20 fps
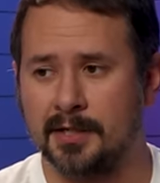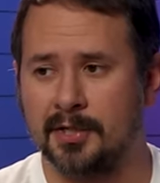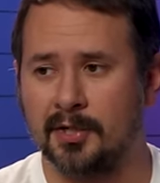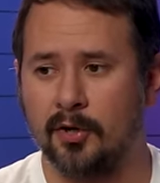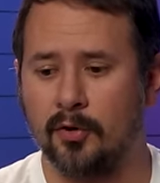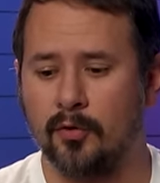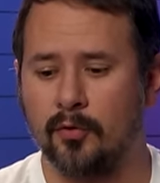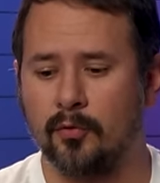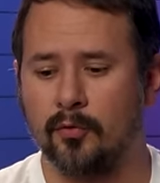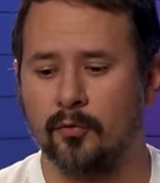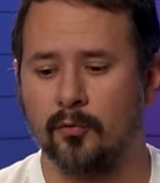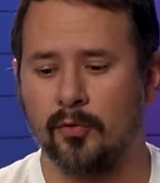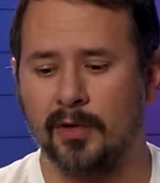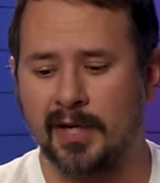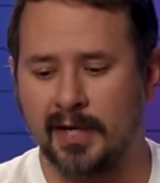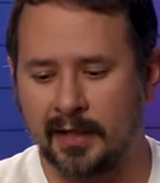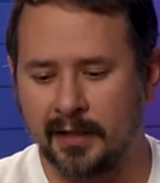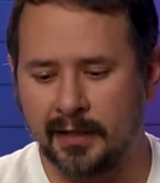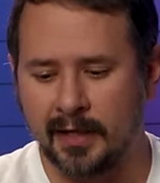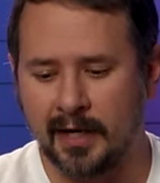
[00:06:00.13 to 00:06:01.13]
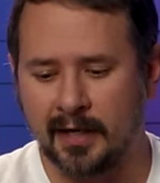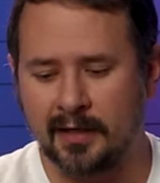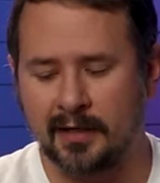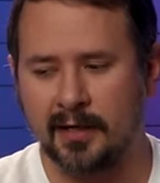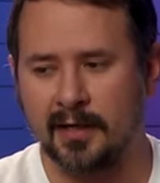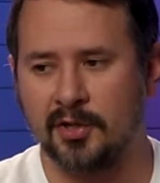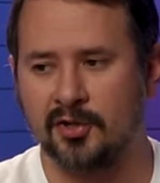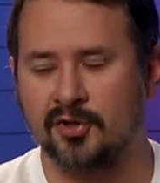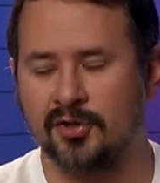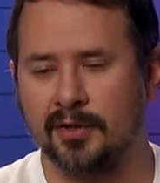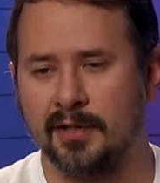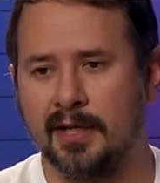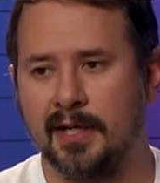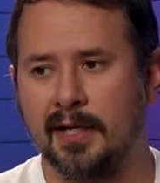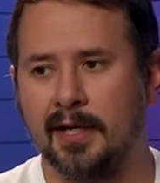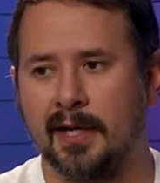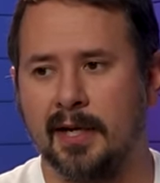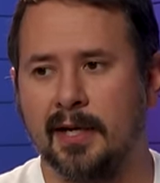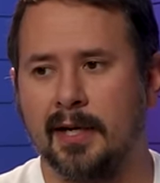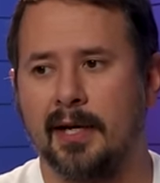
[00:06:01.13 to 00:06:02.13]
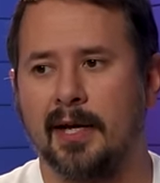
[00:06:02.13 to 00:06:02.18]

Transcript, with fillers: so reading that initially,